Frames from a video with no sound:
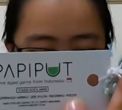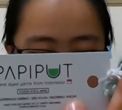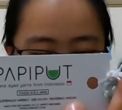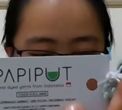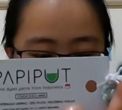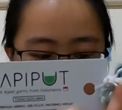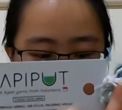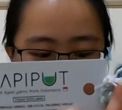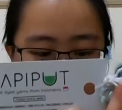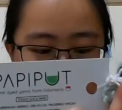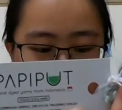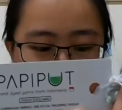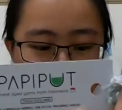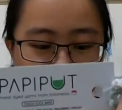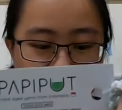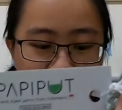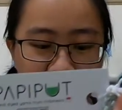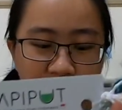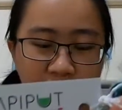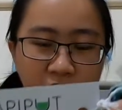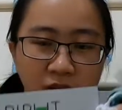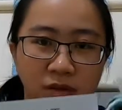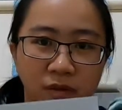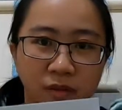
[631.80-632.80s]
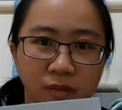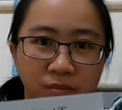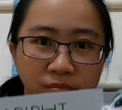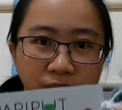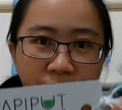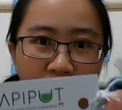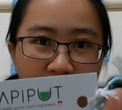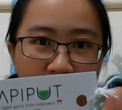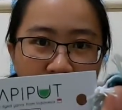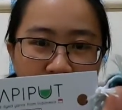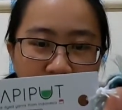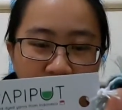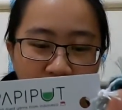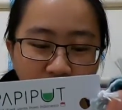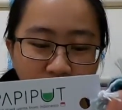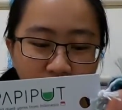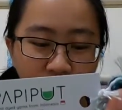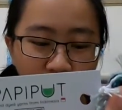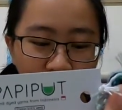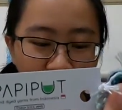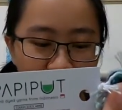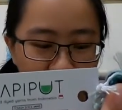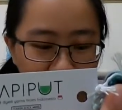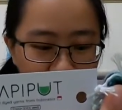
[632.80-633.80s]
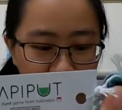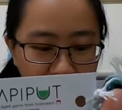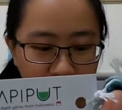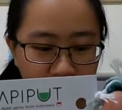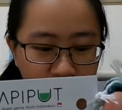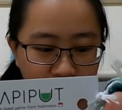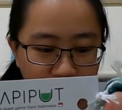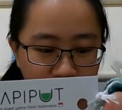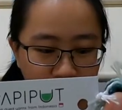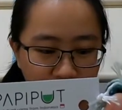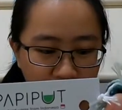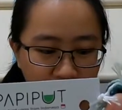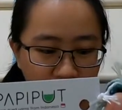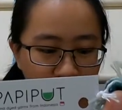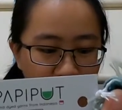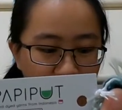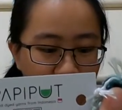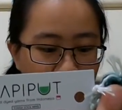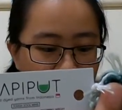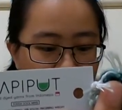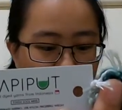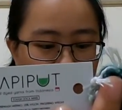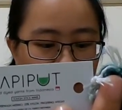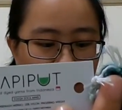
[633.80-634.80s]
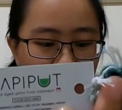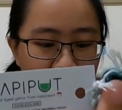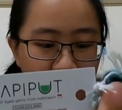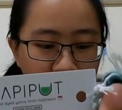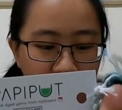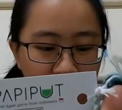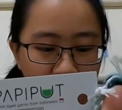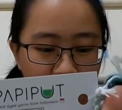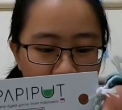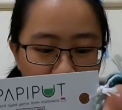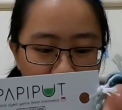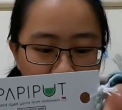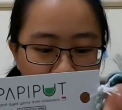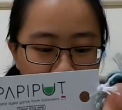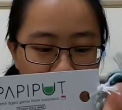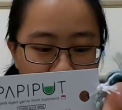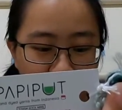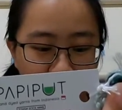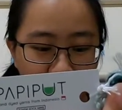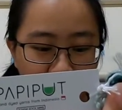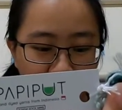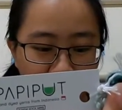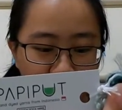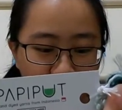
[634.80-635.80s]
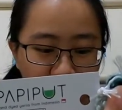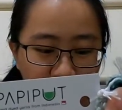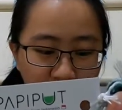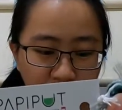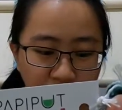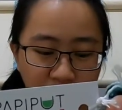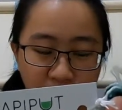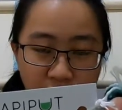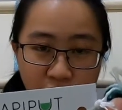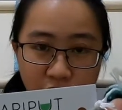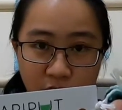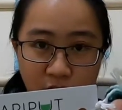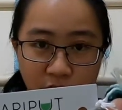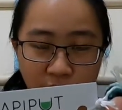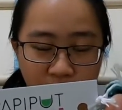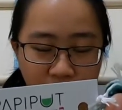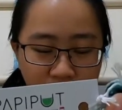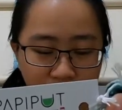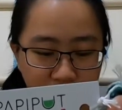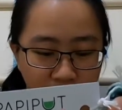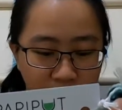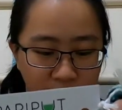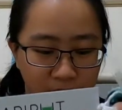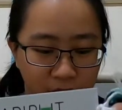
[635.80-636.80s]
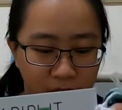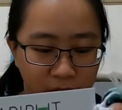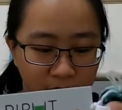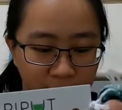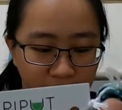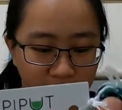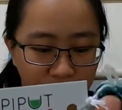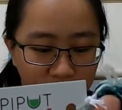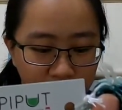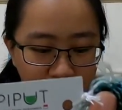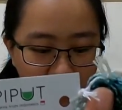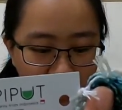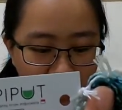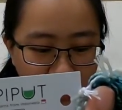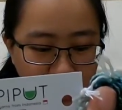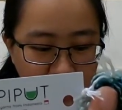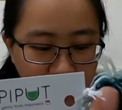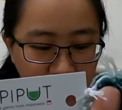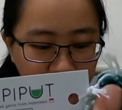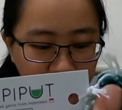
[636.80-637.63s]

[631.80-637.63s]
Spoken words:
brand is Papi Put hand dyed yarns from Indonesia. It is